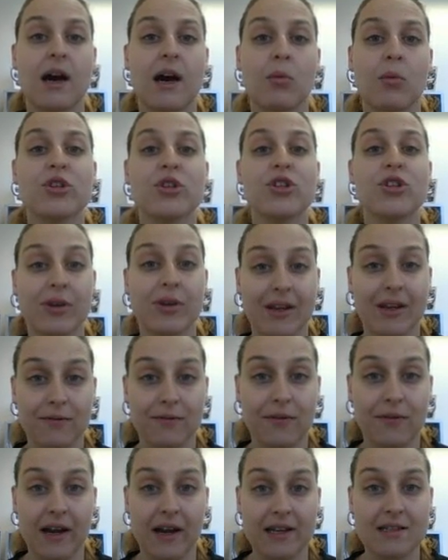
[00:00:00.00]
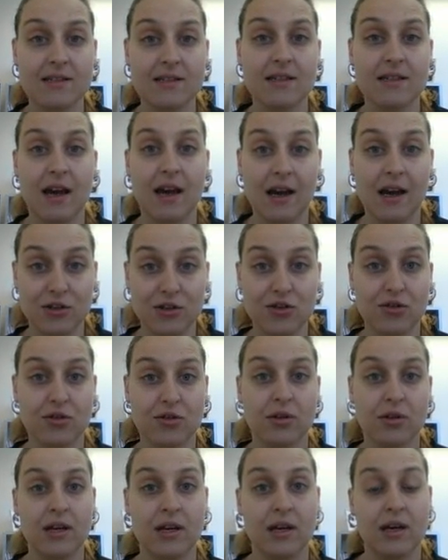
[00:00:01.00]
which you can find
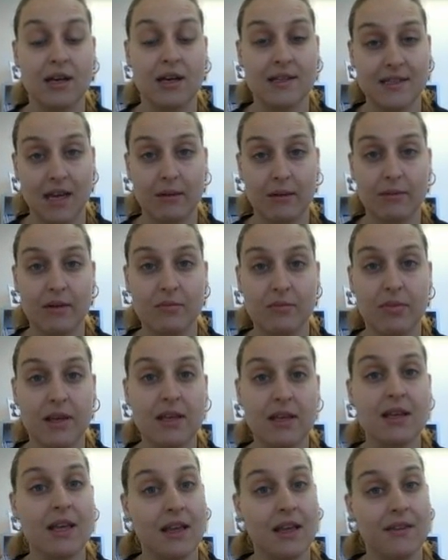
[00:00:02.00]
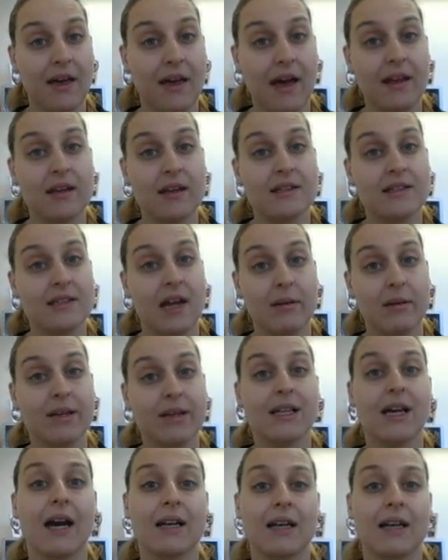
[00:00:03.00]
under assignment B in that
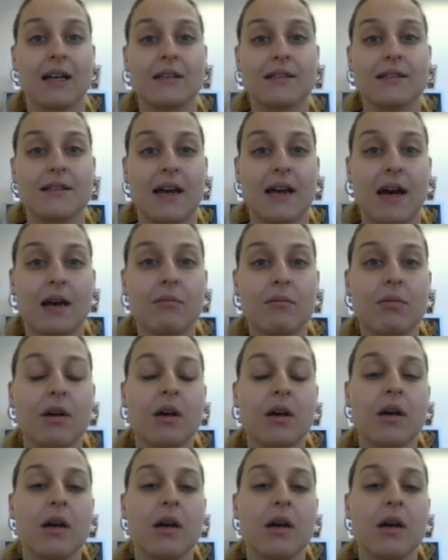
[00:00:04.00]
assignment guidelines tab.